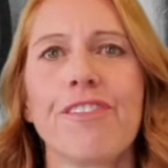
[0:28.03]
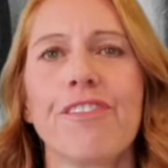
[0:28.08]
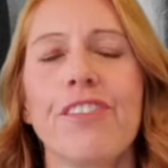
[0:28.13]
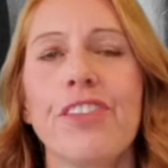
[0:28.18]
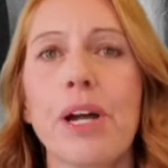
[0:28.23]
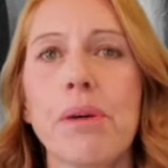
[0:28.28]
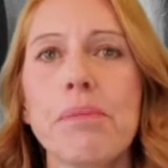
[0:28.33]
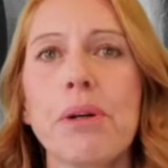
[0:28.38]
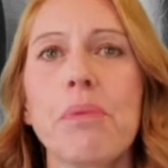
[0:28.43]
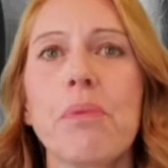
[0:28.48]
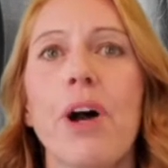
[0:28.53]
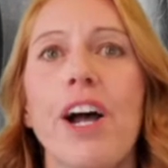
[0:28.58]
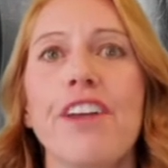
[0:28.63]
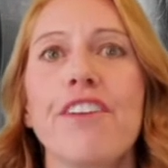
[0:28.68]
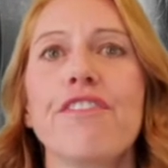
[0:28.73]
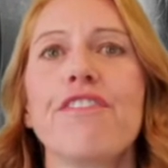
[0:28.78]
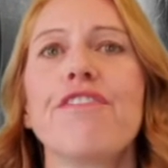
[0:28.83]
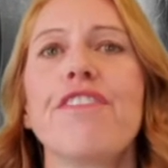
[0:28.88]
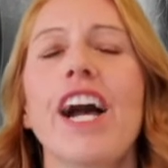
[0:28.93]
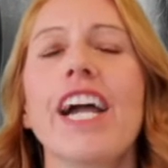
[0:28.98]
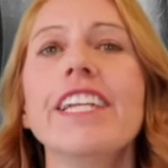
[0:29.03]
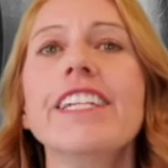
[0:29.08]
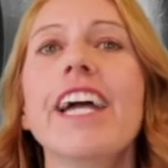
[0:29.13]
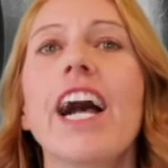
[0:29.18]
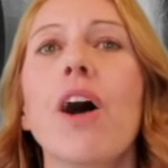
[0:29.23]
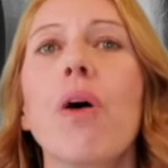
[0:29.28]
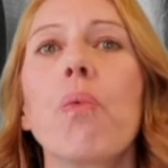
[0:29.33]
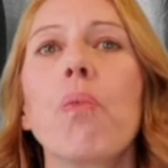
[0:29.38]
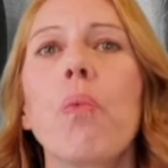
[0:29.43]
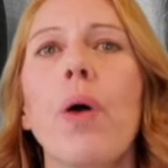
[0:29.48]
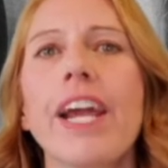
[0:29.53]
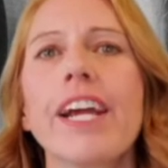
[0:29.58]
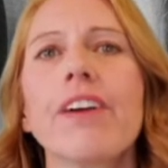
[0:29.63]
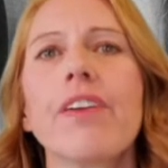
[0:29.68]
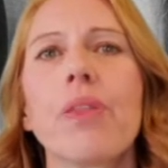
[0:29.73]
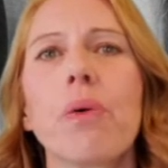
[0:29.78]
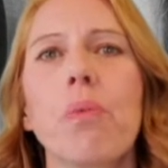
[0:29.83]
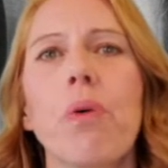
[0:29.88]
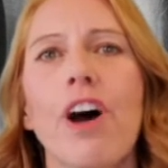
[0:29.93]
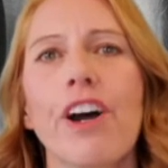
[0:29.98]
Number 1, find out where
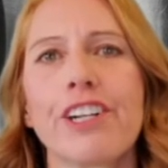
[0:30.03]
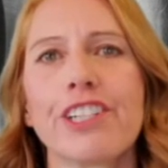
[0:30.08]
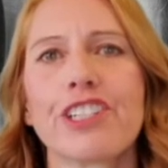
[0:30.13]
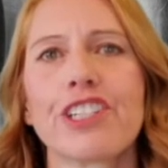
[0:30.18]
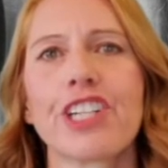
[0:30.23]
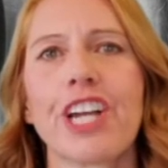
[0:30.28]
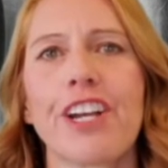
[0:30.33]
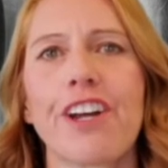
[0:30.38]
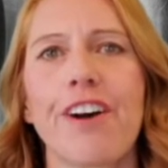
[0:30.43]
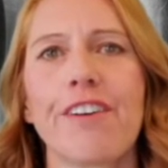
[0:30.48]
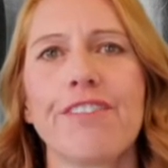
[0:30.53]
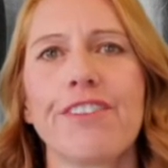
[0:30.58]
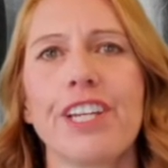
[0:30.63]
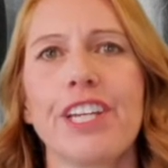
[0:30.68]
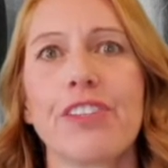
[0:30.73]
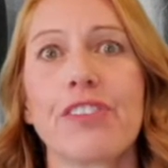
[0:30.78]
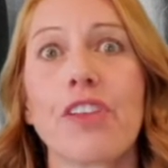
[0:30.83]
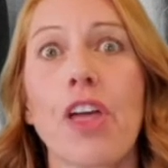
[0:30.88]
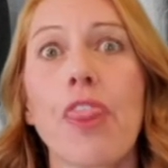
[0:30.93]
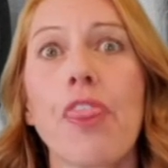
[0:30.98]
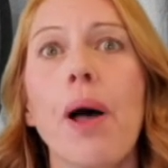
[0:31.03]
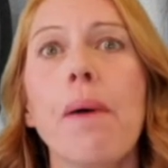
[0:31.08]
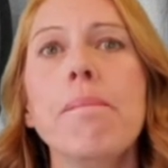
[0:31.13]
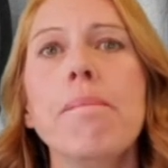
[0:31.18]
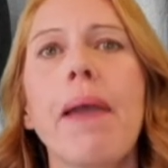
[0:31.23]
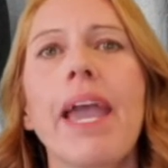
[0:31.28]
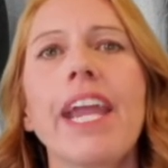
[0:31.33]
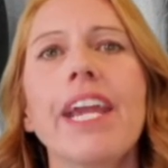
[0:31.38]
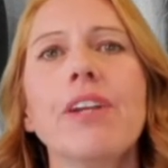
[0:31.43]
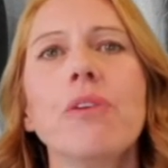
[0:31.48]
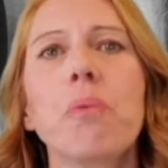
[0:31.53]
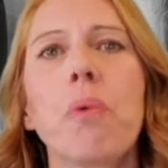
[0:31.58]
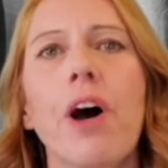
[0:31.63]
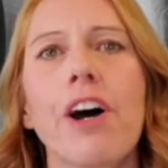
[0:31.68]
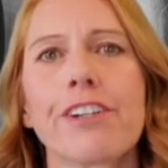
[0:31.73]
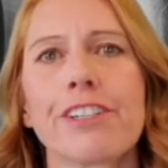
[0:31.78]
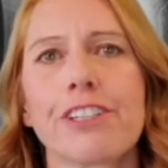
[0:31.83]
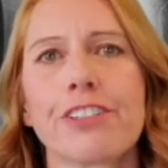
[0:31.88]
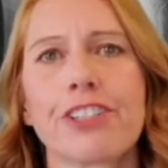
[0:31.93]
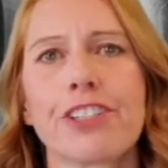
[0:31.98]
the water shutoff is, the main
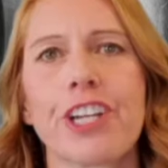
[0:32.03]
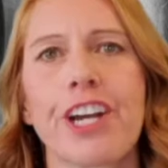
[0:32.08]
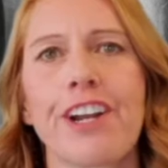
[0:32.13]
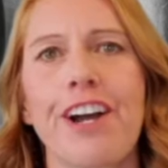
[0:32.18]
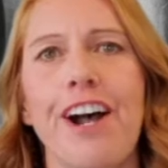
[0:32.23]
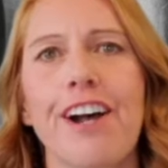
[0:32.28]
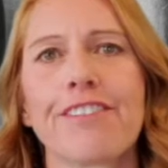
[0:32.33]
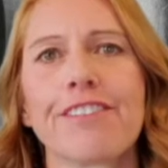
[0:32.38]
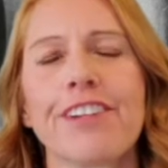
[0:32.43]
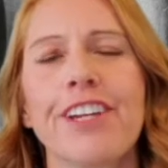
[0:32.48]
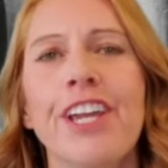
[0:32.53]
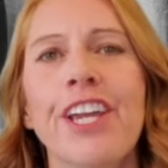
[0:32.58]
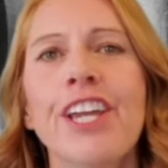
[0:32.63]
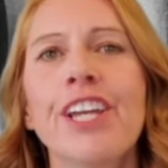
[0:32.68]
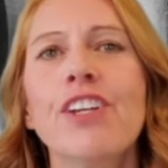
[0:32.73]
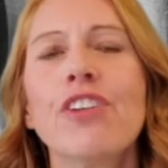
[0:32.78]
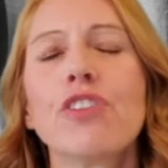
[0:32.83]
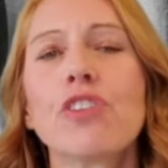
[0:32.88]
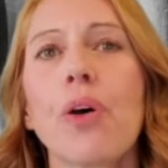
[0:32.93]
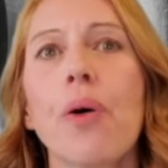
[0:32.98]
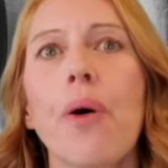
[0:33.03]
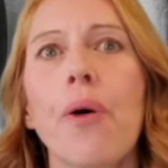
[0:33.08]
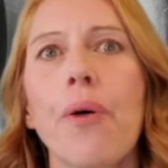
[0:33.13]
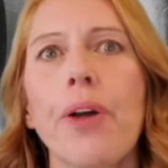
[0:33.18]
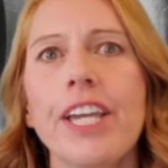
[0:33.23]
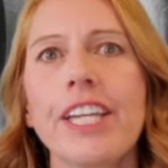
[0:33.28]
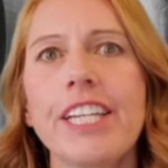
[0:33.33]
water shutoff. So